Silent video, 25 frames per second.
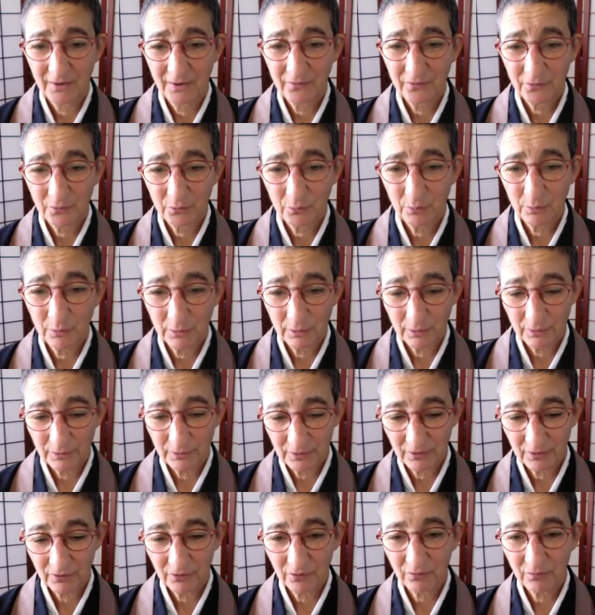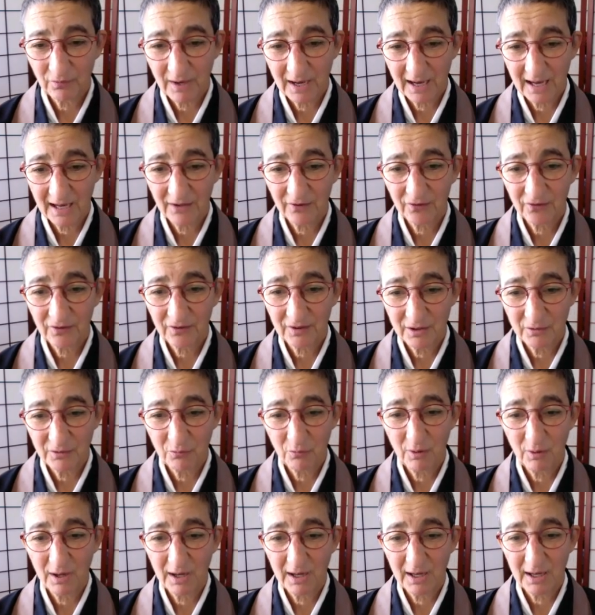The world is vast and
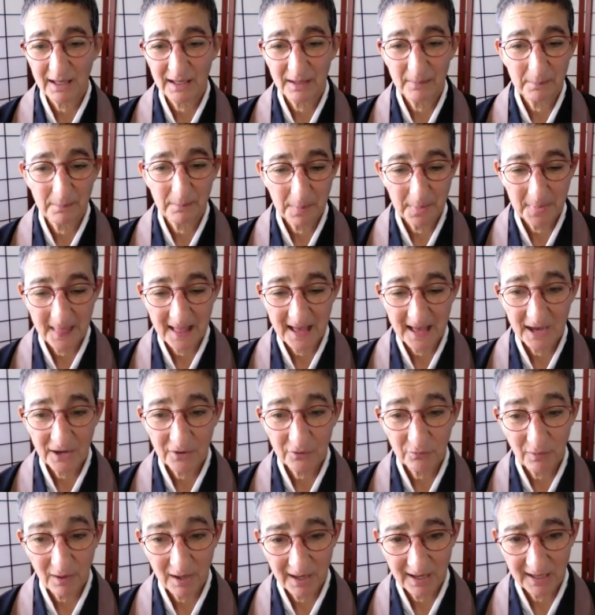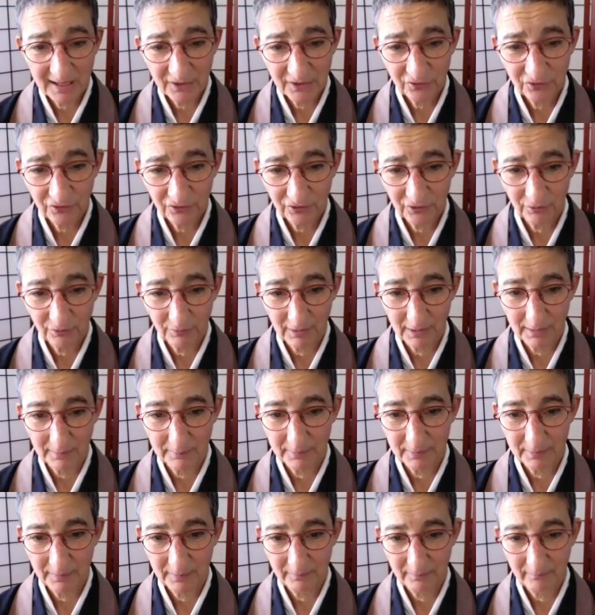wide. How do I show up?
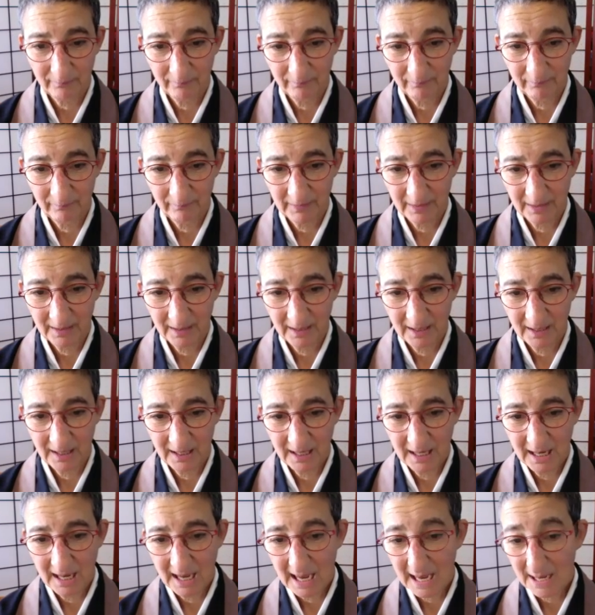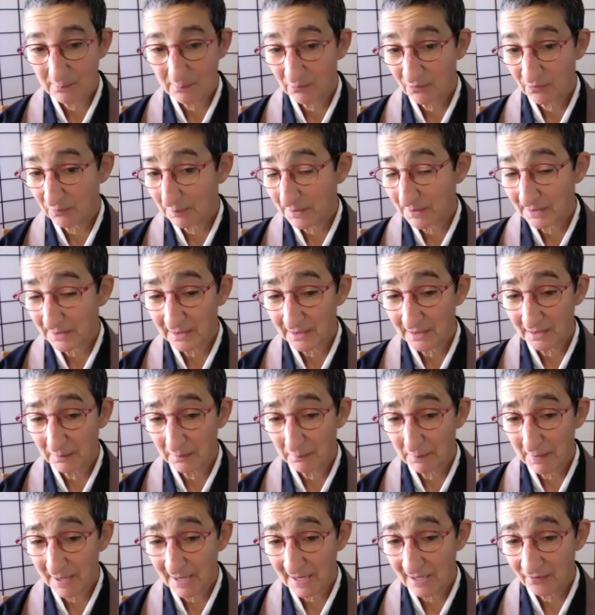I'm speaking in
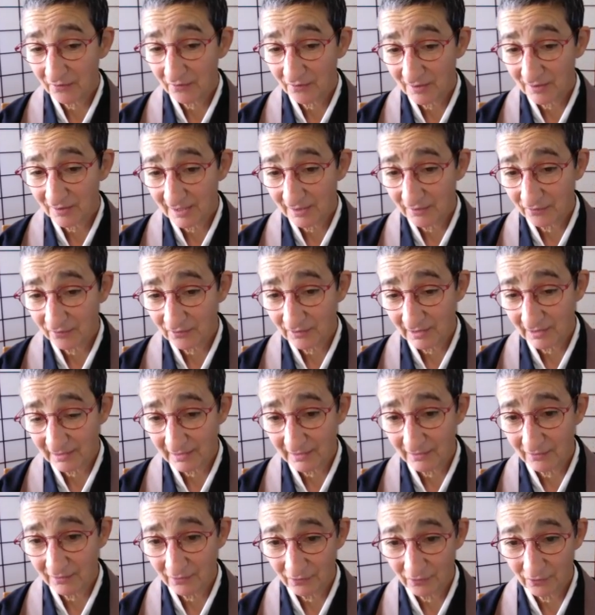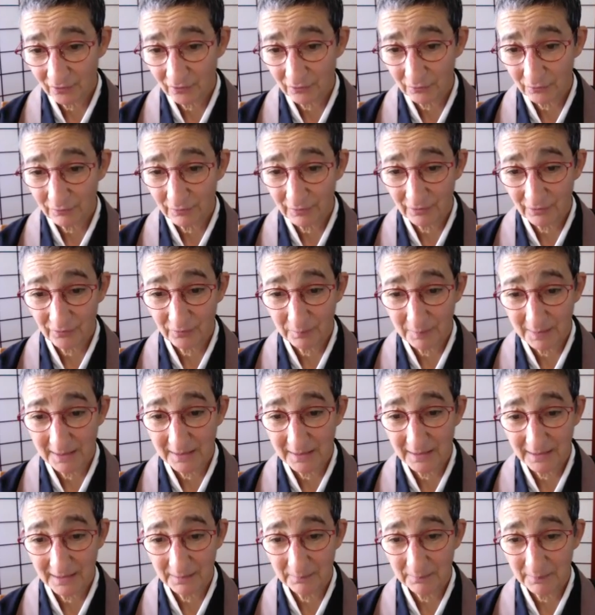past tense, telling these stories
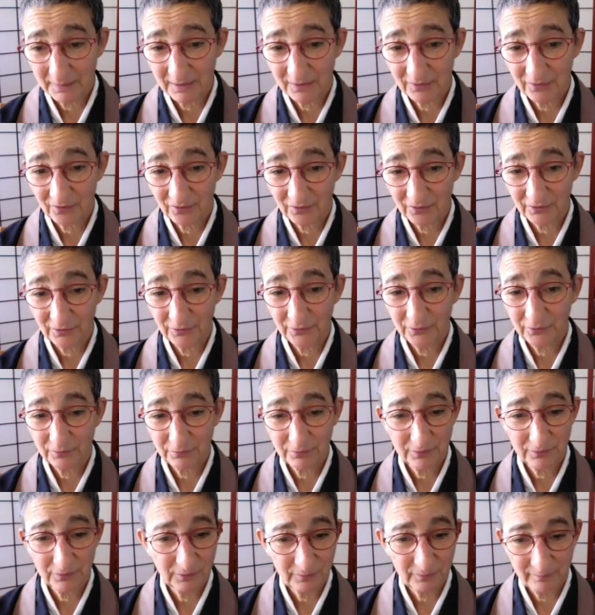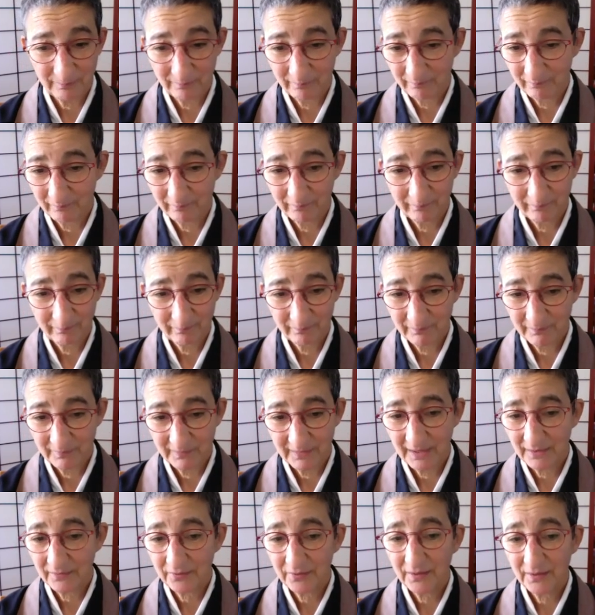mainly, but it's still true.
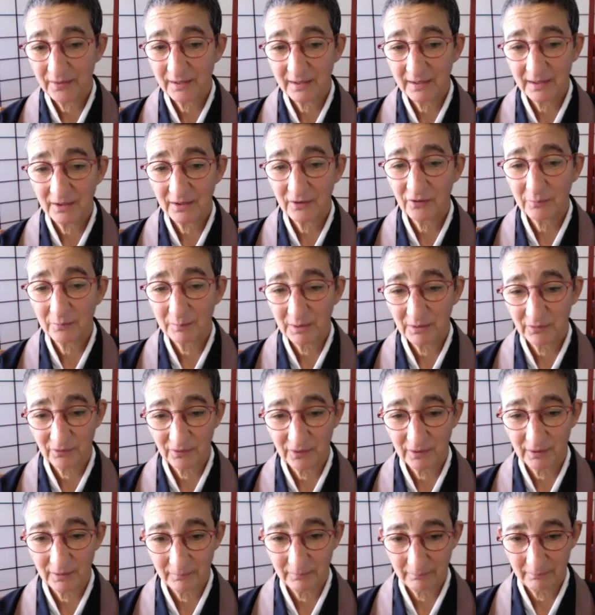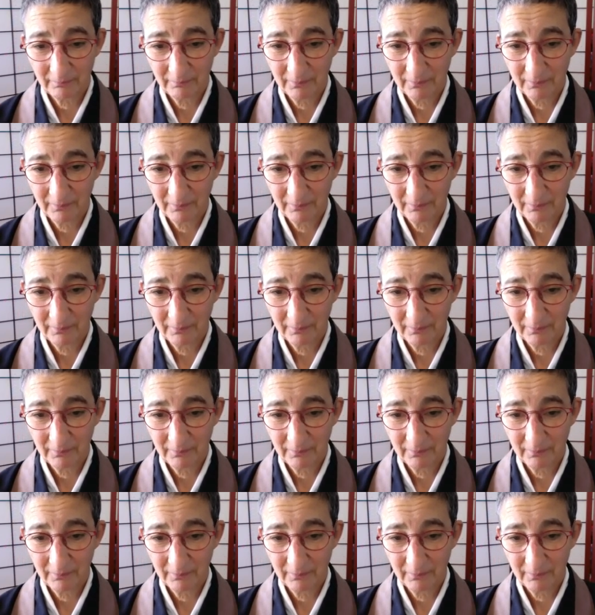Nothing is missing.